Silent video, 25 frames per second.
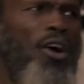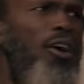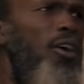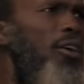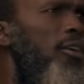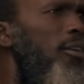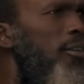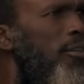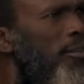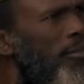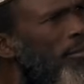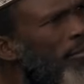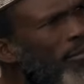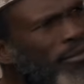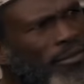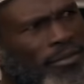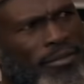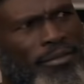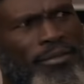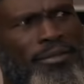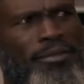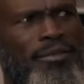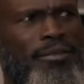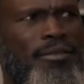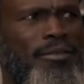long
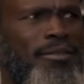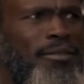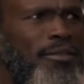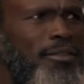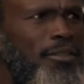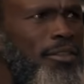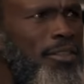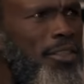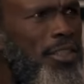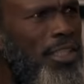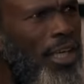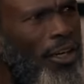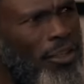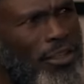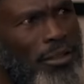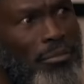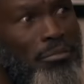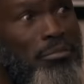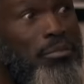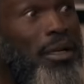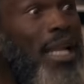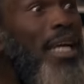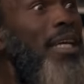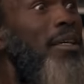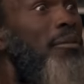mm. shall the
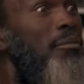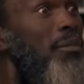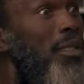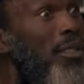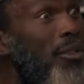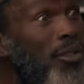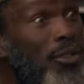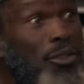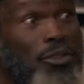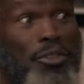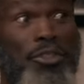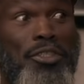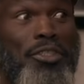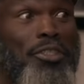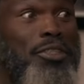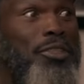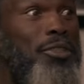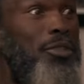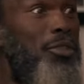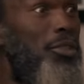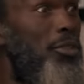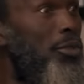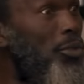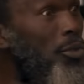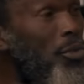black man
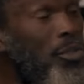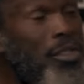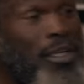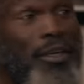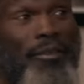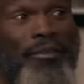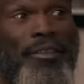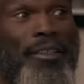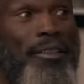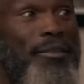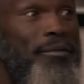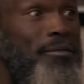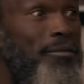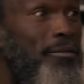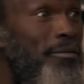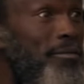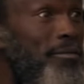continue to suffer?